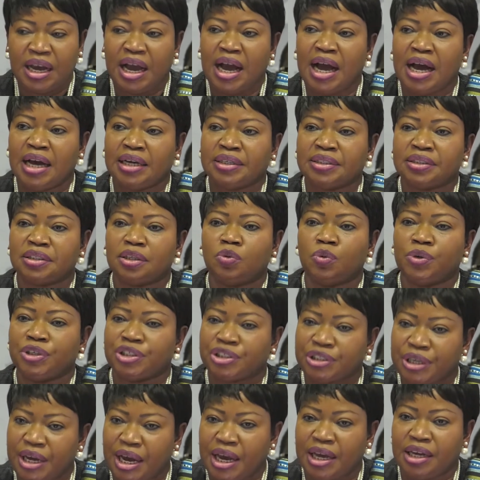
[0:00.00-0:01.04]
And we
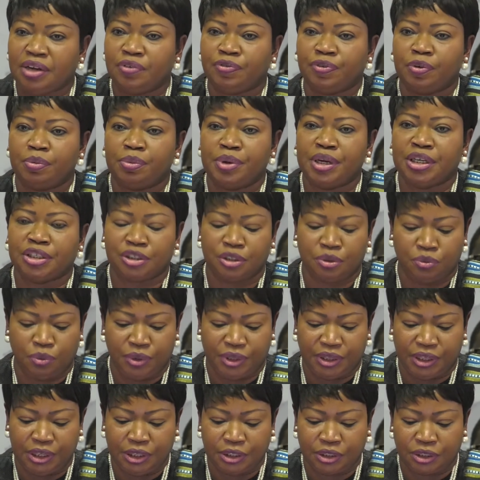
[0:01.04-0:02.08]
share information
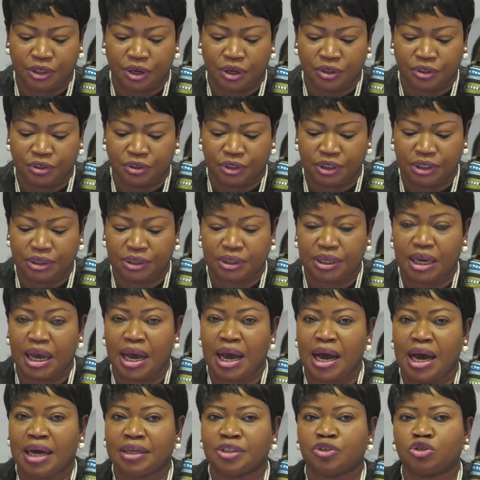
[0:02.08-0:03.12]
with these countries
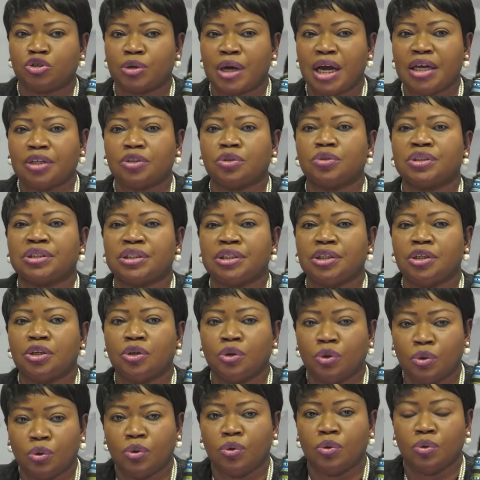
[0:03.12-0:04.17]
and try to see
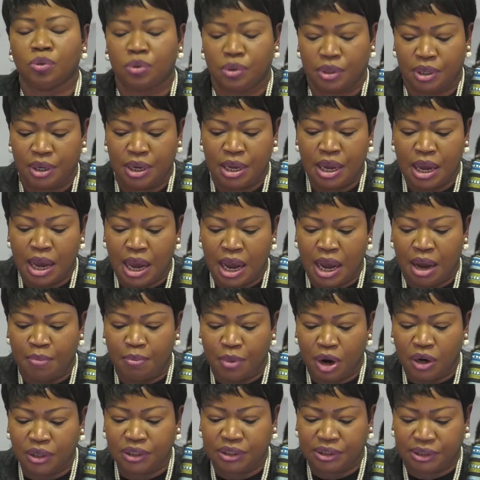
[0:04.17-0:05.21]
who
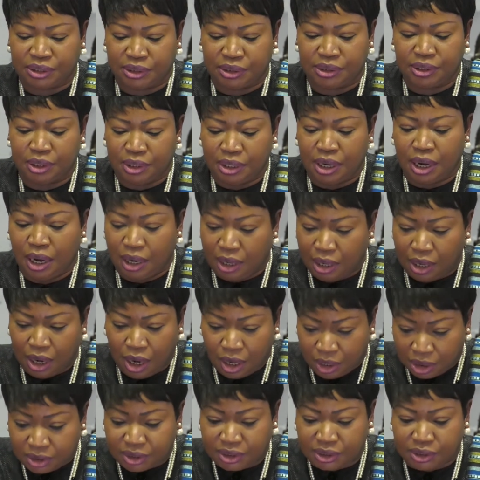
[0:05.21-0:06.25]
amongst
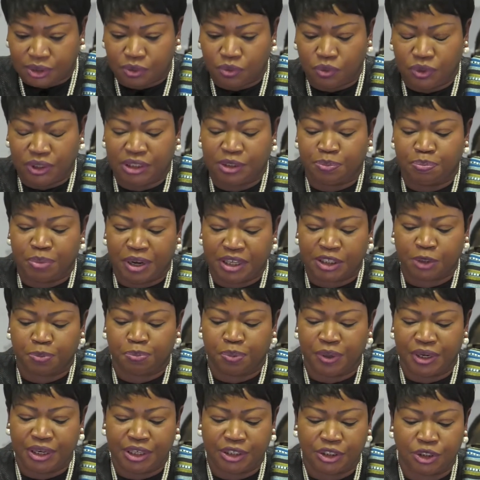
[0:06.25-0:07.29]
us is best
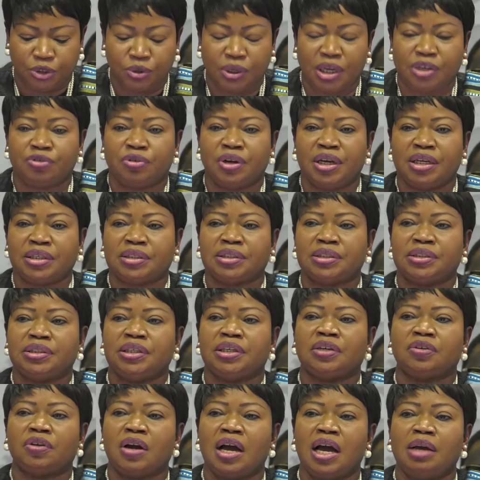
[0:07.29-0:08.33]
placed to address the
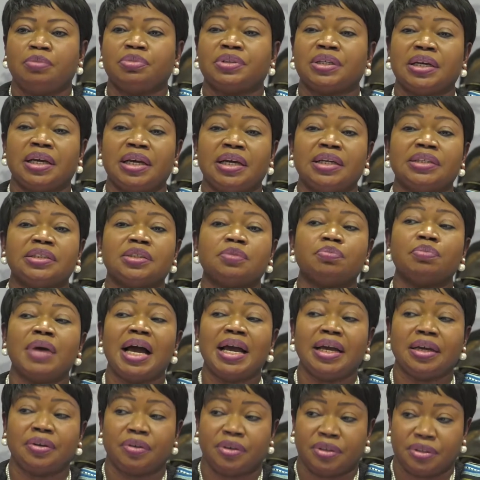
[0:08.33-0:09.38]
crimes against
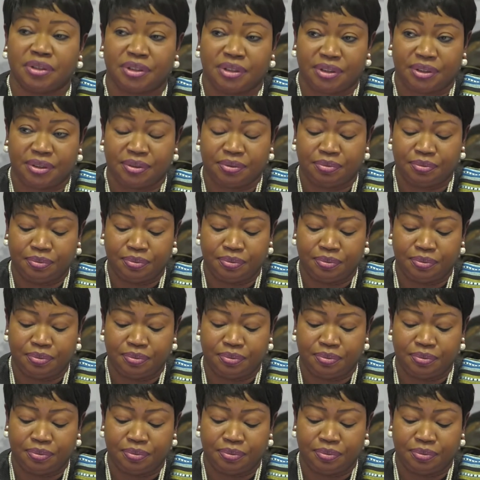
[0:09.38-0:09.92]
migrants.